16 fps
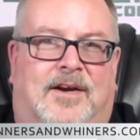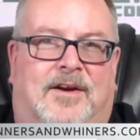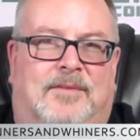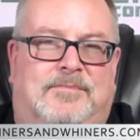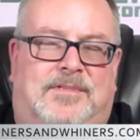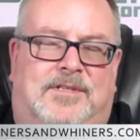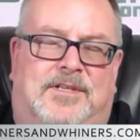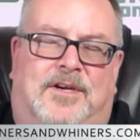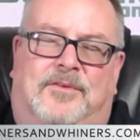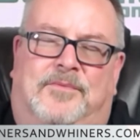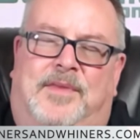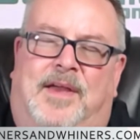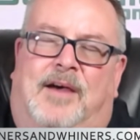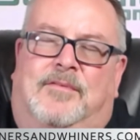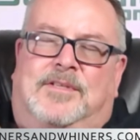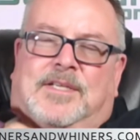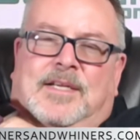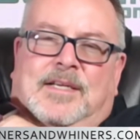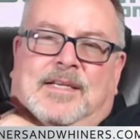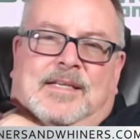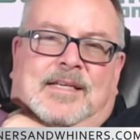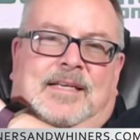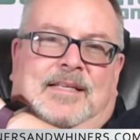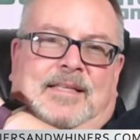So that
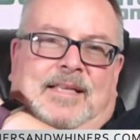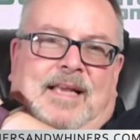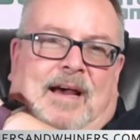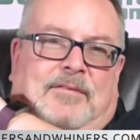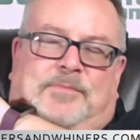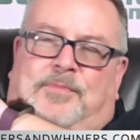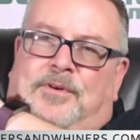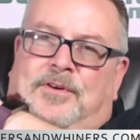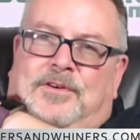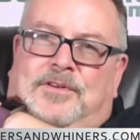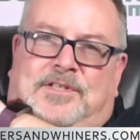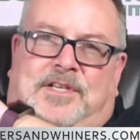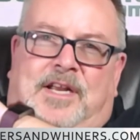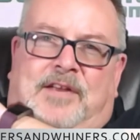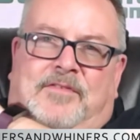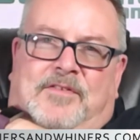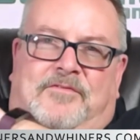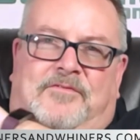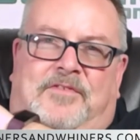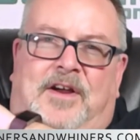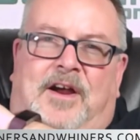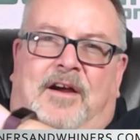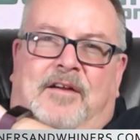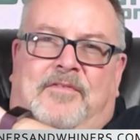was brutal, Steven.
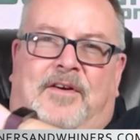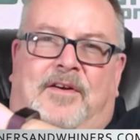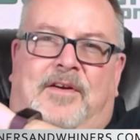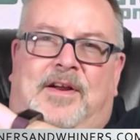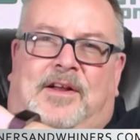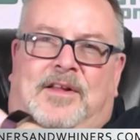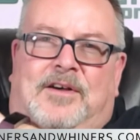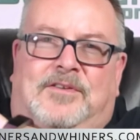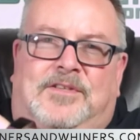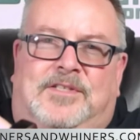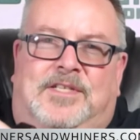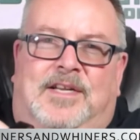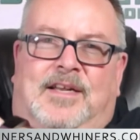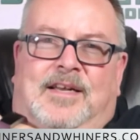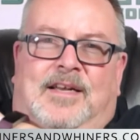Very, very close.